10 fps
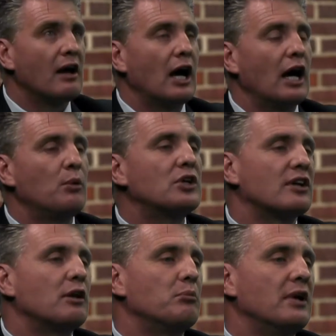which
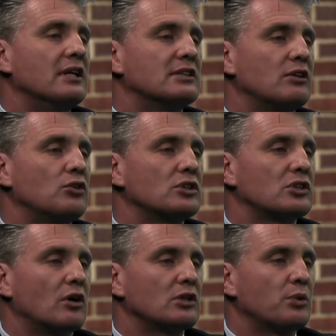then means that you
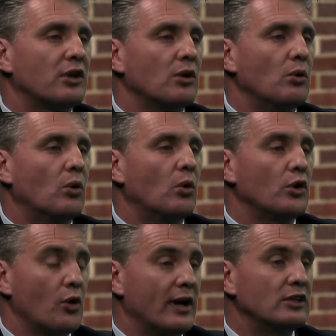start with you
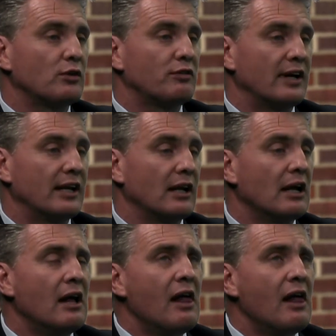raise your funding.